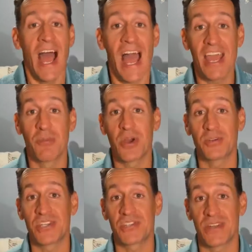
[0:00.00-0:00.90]
I help
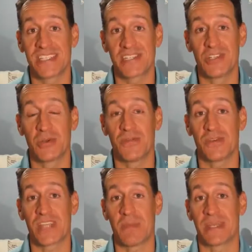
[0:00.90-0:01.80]
coaches transition to a
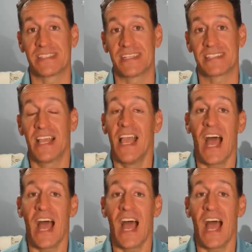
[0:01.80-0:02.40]
full-time business.